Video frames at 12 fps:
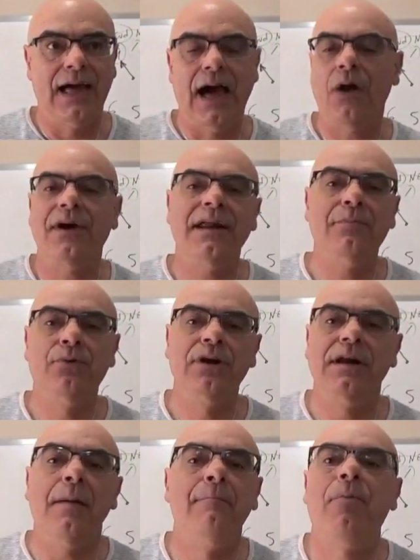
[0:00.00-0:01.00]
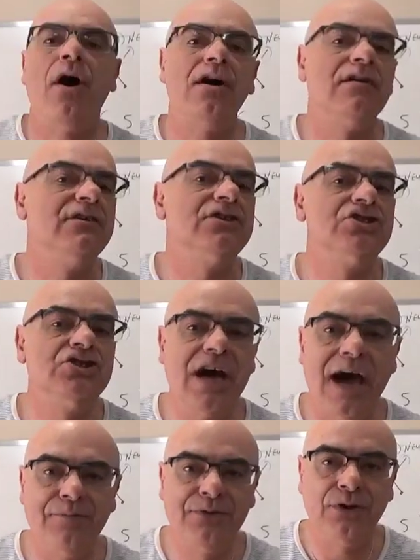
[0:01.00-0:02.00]
how can I put it, part of a
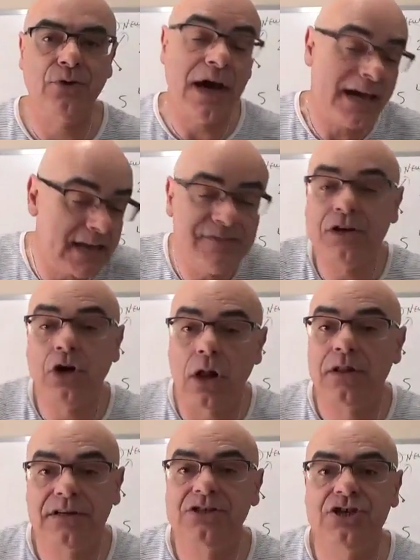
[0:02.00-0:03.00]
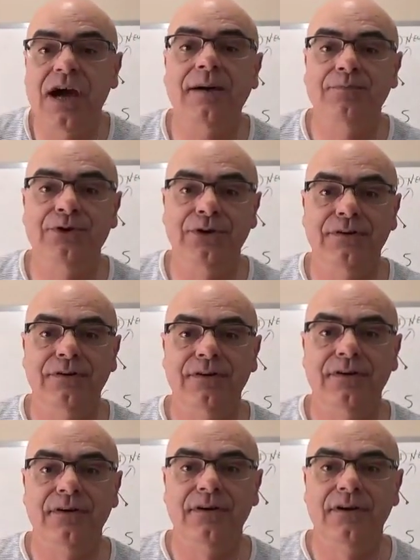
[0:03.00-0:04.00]
chapter. I can even call it a chapter.
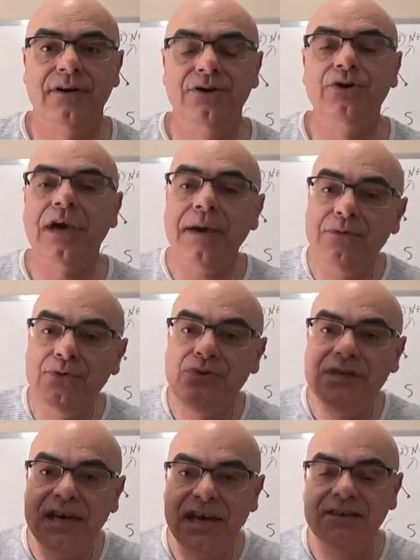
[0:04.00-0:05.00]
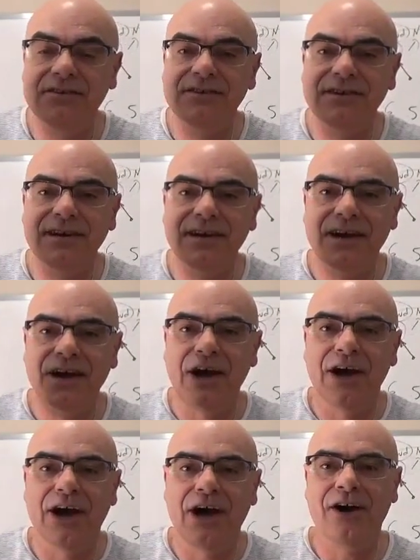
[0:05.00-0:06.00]
You came to the end
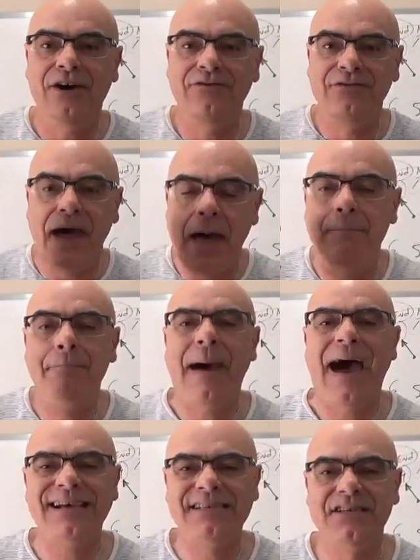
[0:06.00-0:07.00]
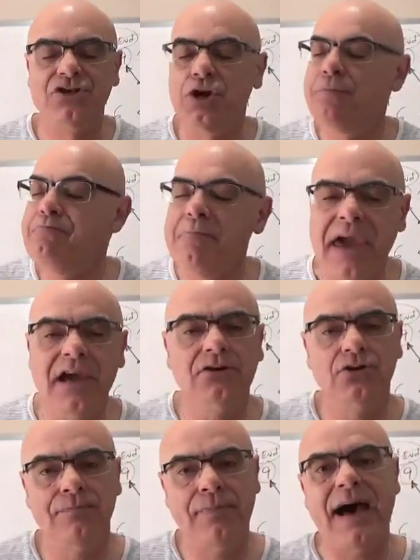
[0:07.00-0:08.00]
of a passage, a
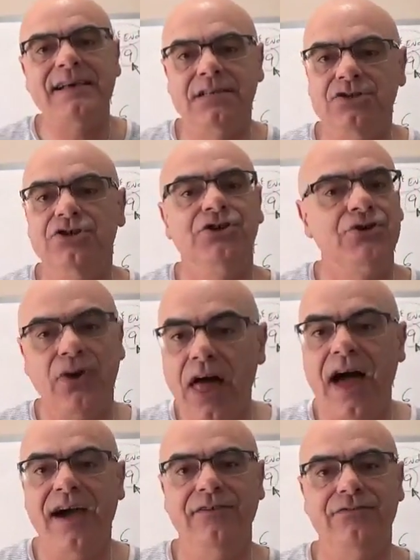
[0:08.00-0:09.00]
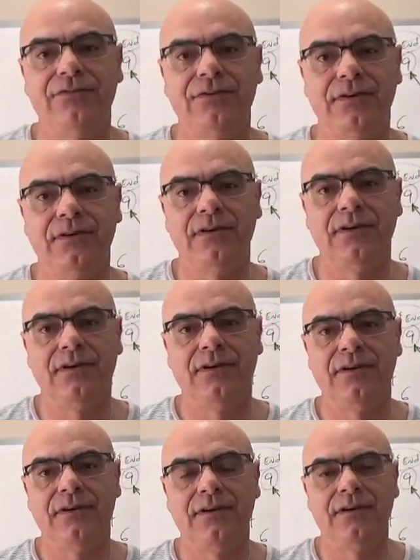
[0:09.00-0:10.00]
major passage in your life.
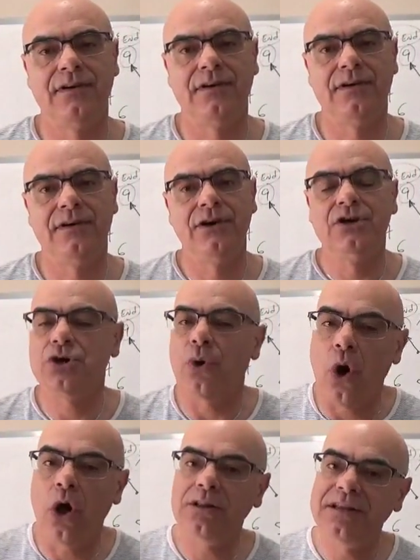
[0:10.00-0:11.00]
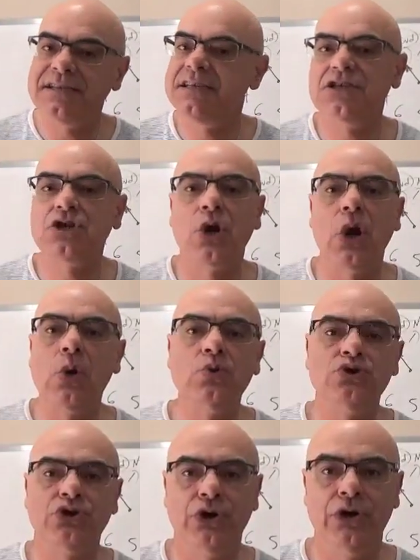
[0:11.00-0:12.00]
So all this is
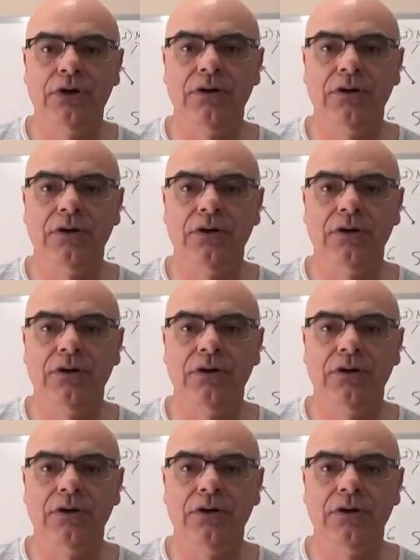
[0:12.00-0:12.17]
closure.